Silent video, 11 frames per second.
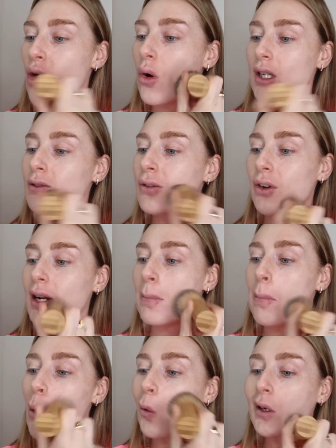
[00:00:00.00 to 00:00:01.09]
oil-free,
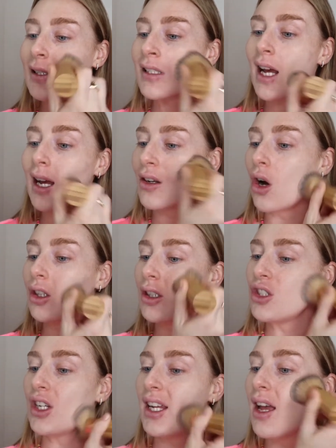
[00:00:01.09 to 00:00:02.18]
poreless
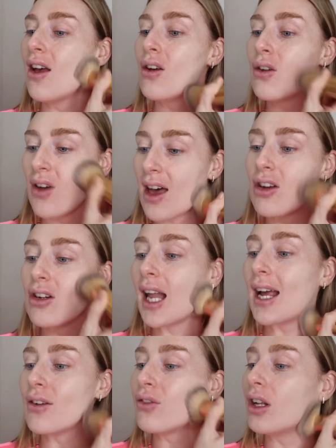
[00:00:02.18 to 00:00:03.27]
technology, feather
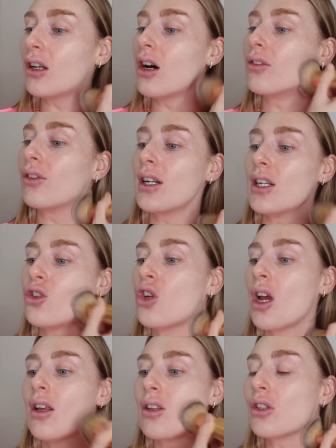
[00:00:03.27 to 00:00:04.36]
light, full coverage,
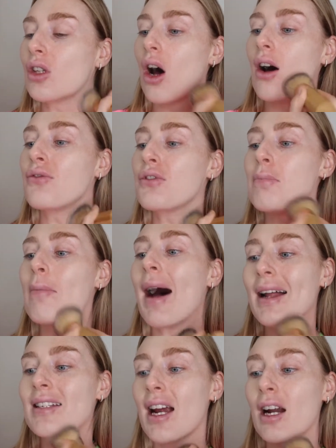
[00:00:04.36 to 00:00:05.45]
soft,
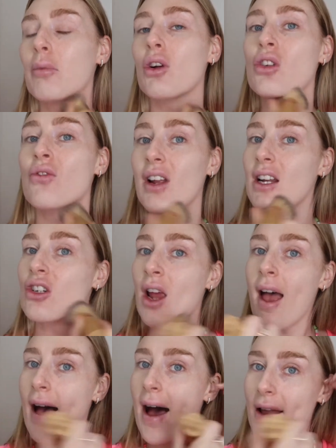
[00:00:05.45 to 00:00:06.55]
matte, airbrush finish.
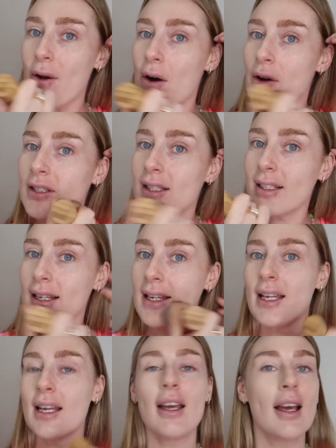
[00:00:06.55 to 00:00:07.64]
And
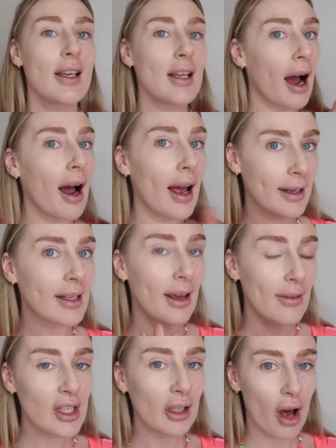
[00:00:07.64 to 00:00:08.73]
honestly, it
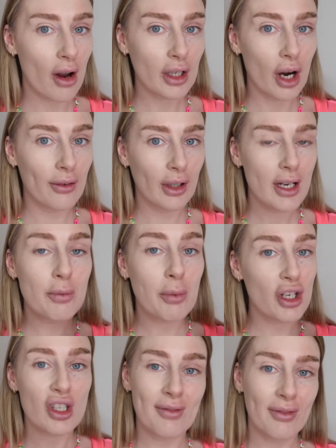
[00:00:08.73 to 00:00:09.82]
gives a lot of coverage, but
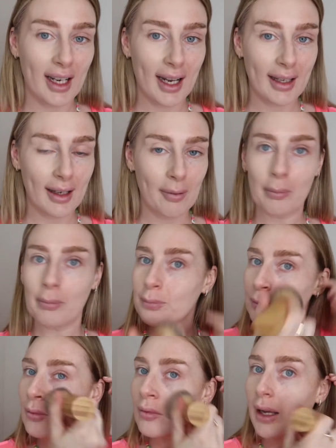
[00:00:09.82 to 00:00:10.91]
it doesn't feel like it.
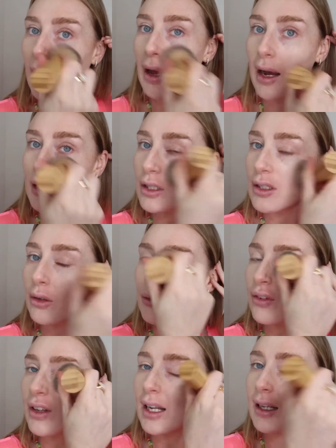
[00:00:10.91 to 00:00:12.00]
Like, I actually don't
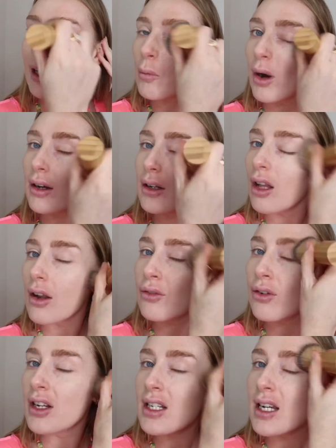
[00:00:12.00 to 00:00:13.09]
feel like I'm wearing a lot of
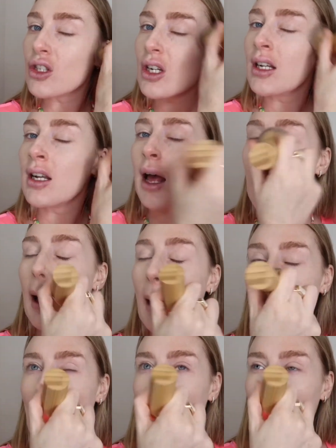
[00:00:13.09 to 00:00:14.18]
foundation,
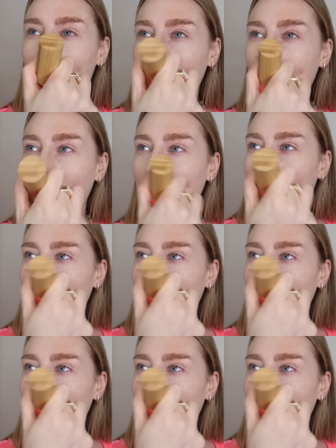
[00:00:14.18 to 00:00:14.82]
and